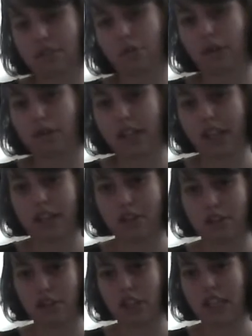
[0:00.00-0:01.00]
sort of dead
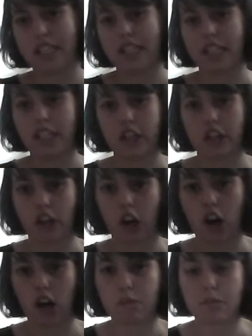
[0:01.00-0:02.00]
Jesus in her
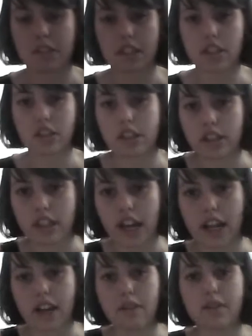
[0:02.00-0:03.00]
arms, and she's
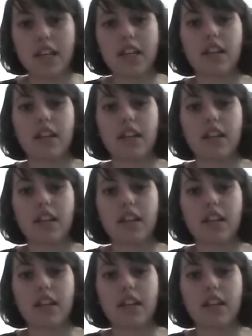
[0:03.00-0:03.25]
kind of